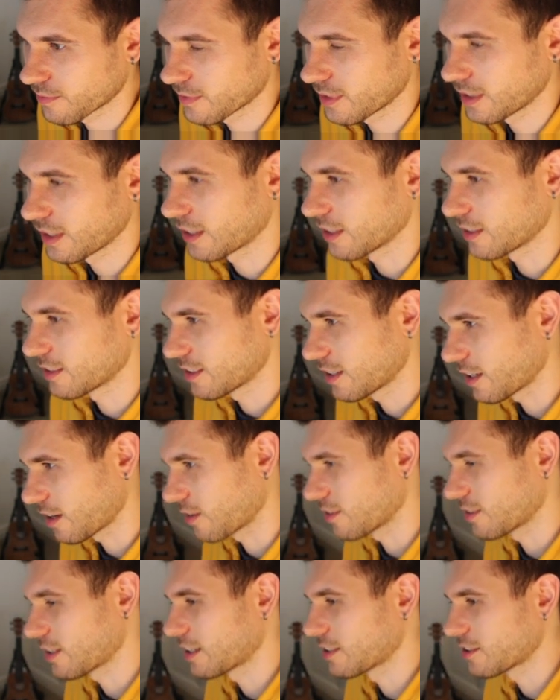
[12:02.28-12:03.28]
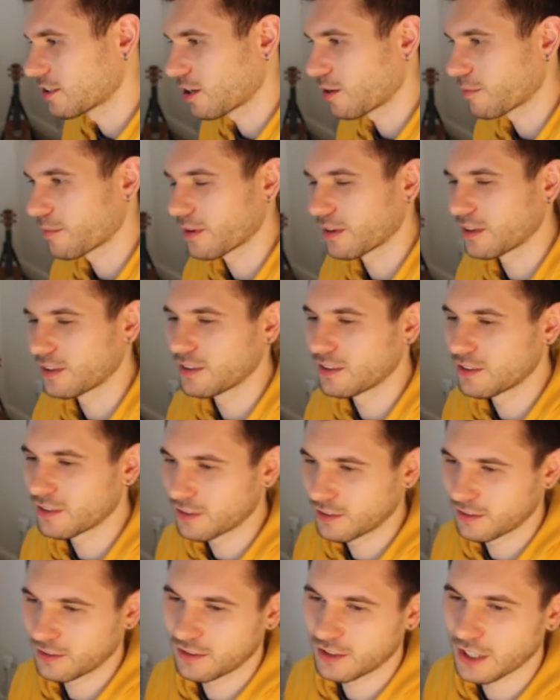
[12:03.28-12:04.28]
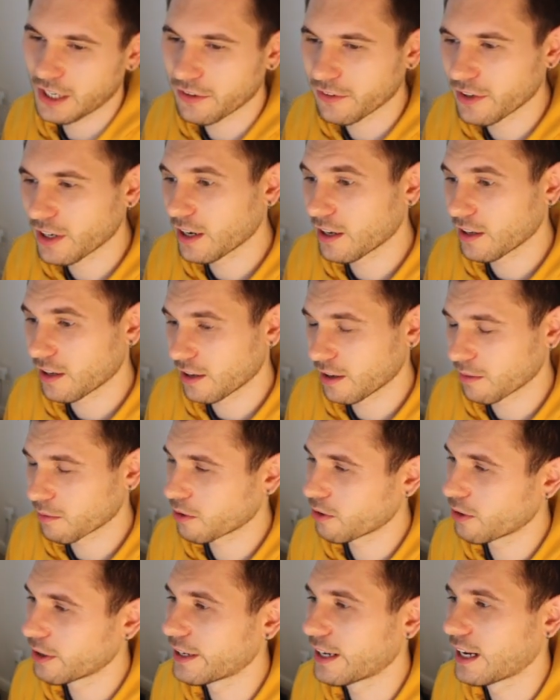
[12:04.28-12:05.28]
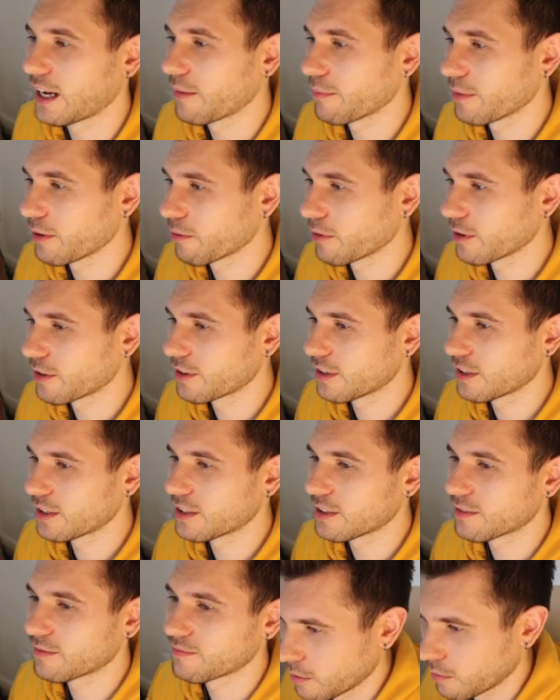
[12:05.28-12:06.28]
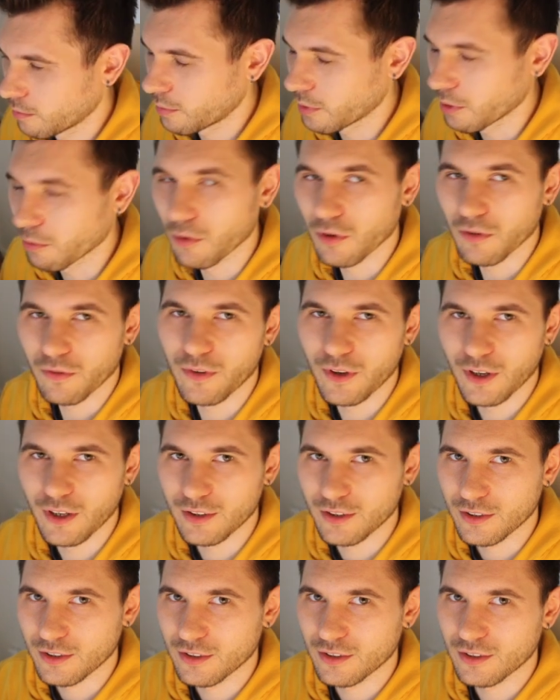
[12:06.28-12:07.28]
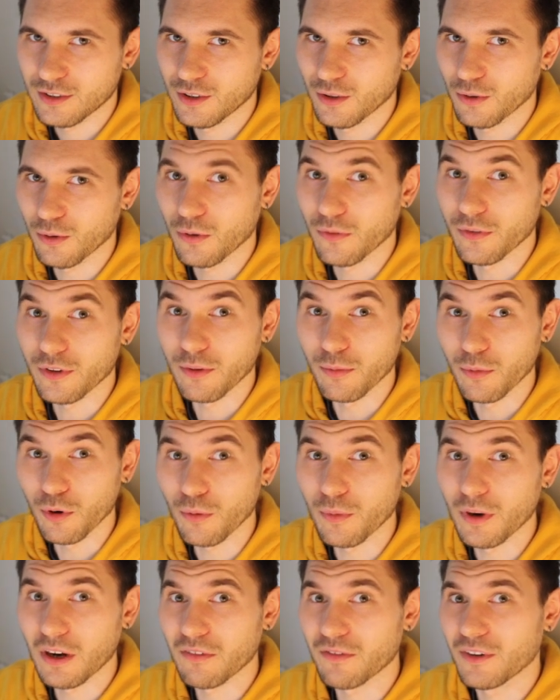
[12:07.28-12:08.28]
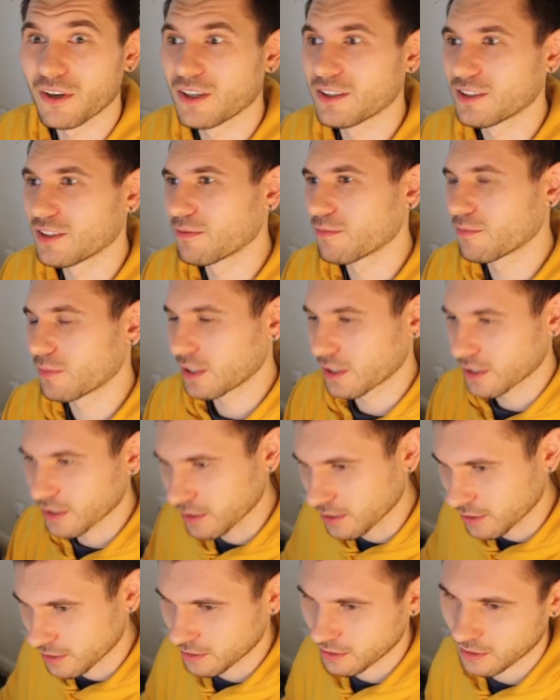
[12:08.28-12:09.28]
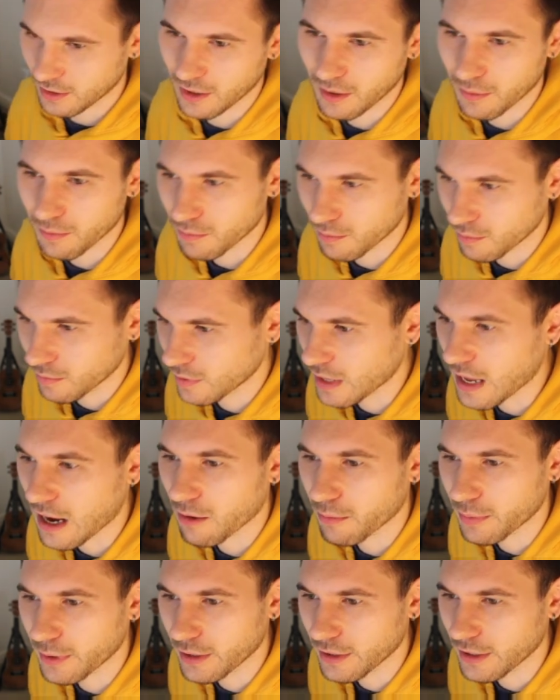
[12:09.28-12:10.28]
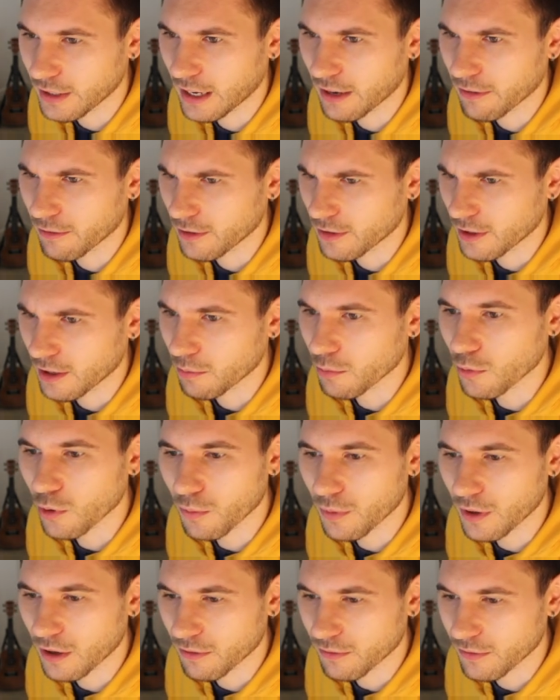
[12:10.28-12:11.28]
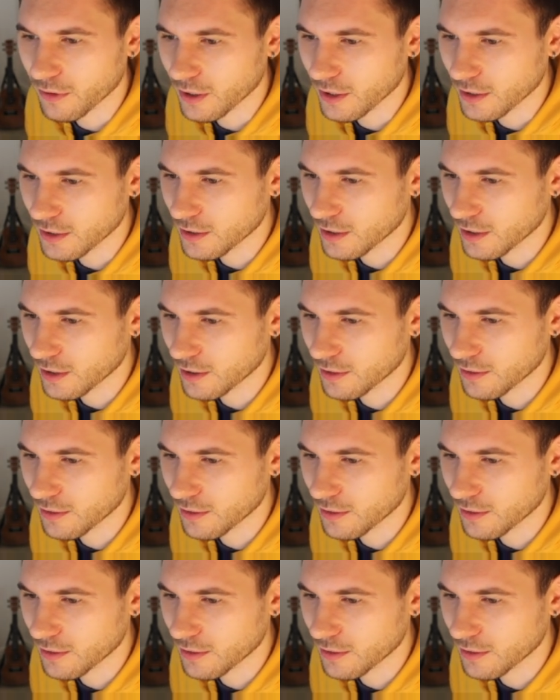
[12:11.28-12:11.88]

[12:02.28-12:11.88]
you can see on desktop, generally I'm quite happy with it, but we'll first go over the mobile version because I'm now building everything mobile first.